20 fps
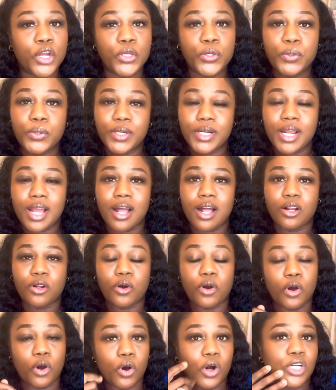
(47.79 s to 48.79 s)
You can
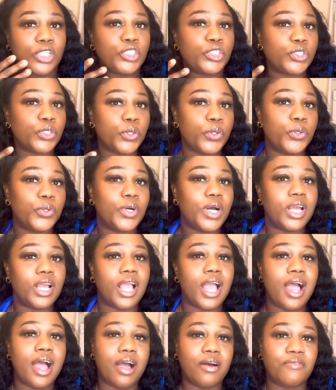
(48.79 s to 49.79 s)
have also
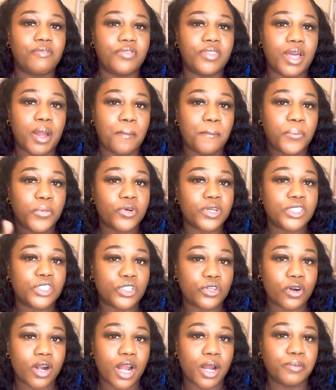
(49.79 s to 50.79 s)
have them
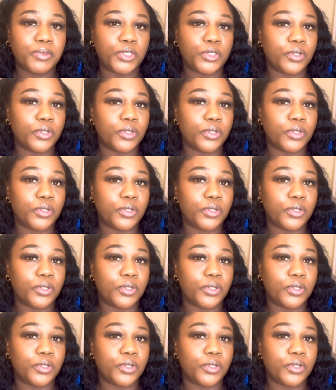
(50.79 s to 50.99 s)
prescribed,